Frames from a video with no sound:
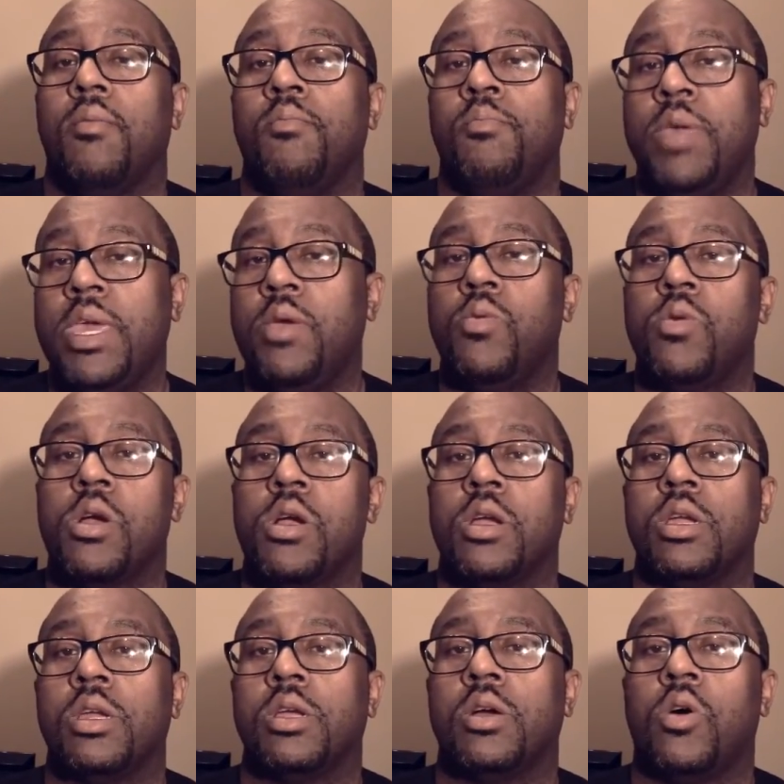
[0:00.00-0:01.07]
B
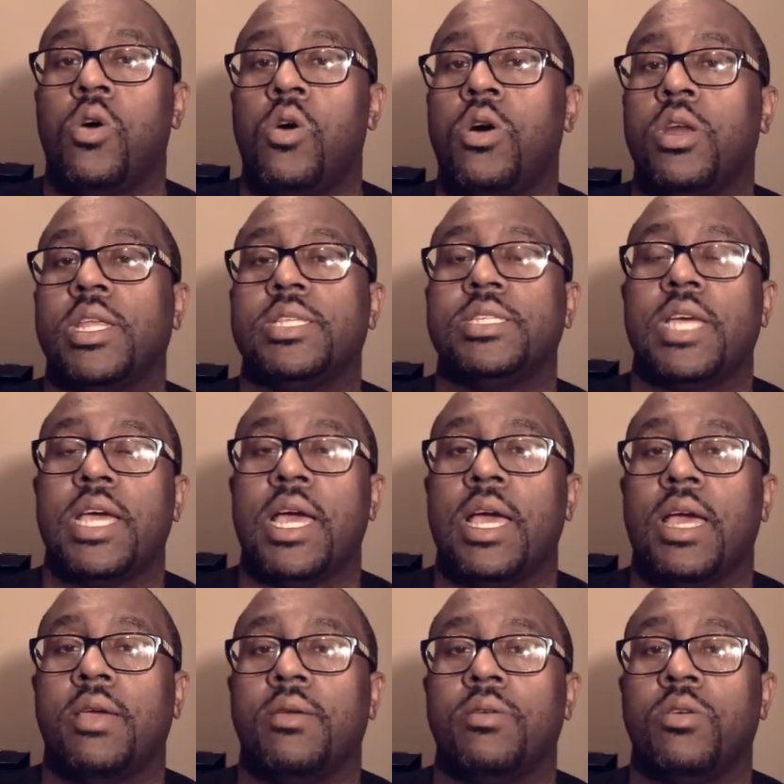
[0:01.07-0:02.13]
word all the
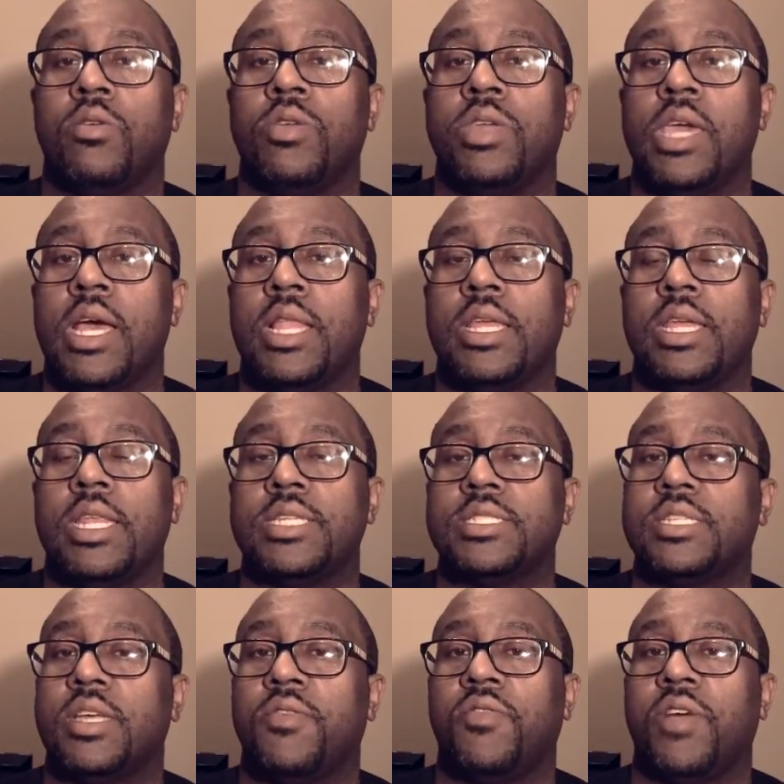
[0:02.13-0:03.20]
time, yelling and
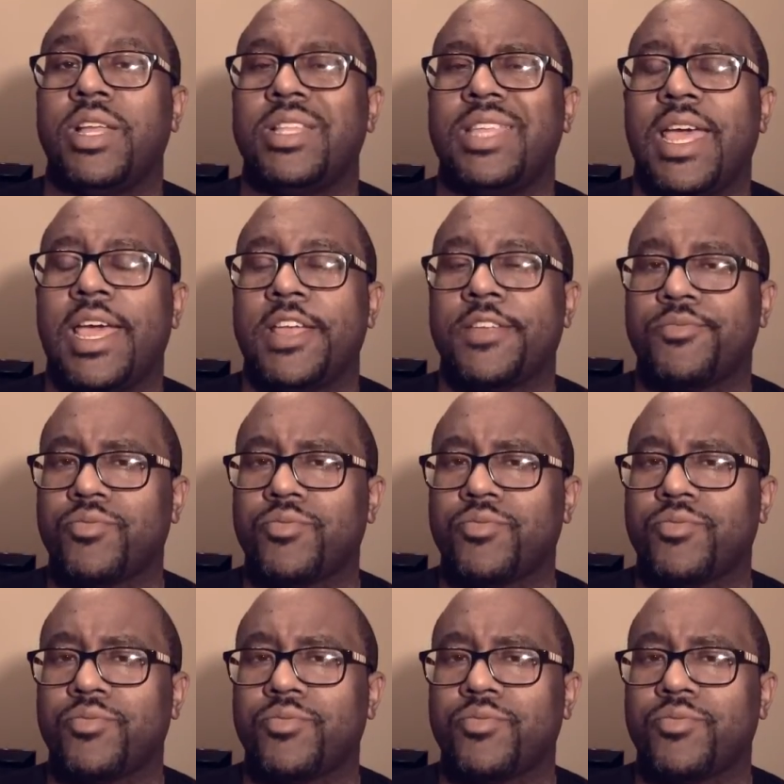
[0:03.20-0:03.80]
stuff like that."